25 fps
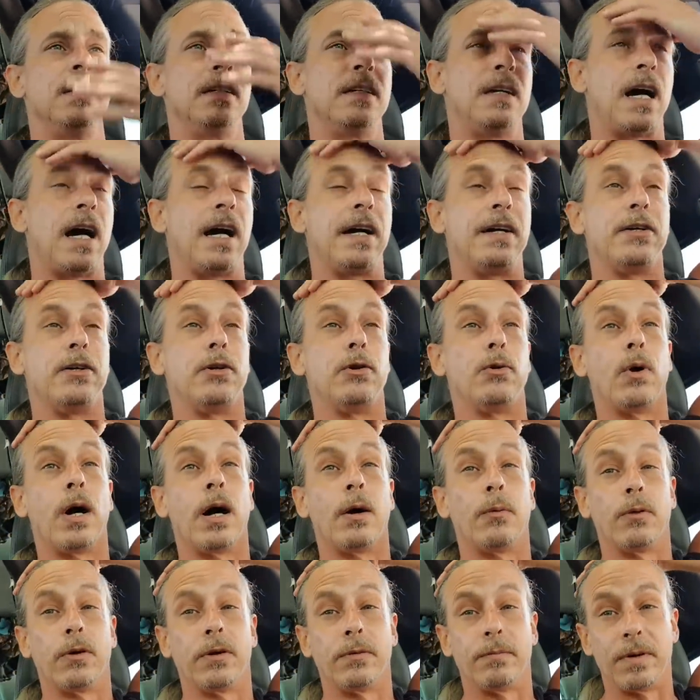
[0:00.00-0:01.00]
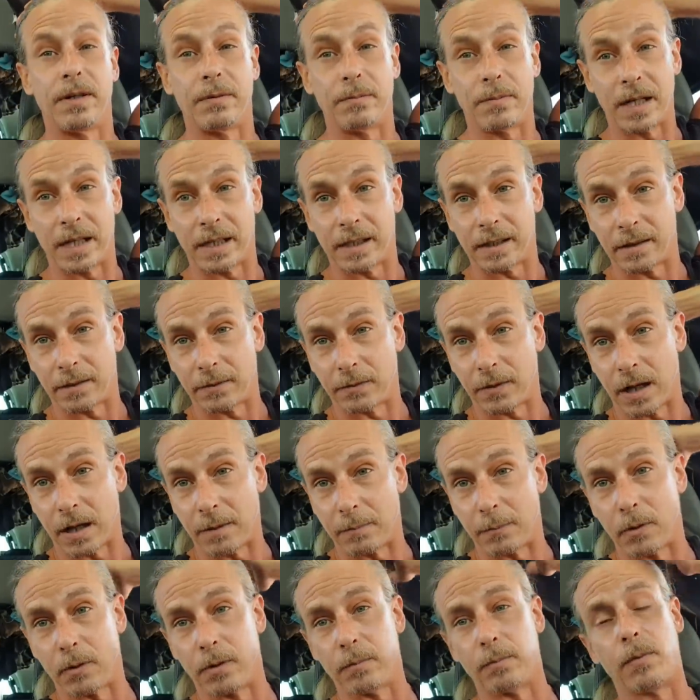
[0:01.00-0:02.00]
i knew i would have been making a lot
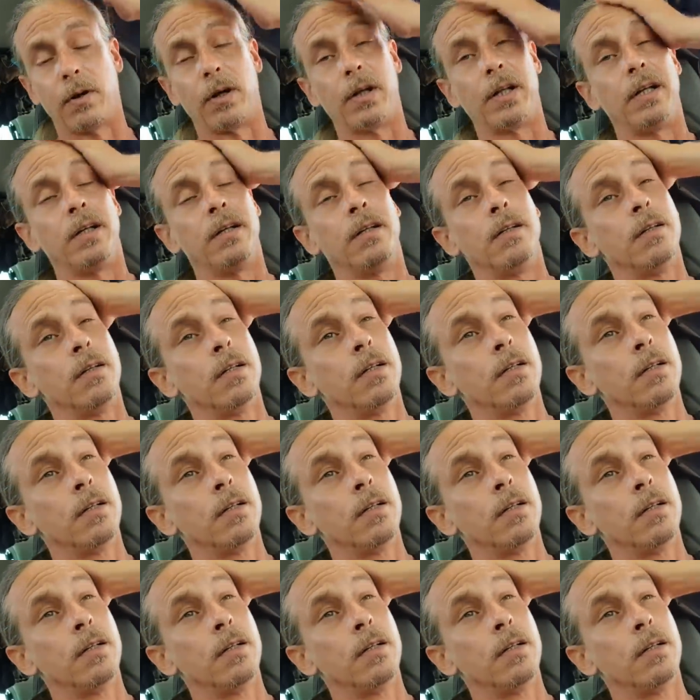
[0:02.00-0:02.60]
more money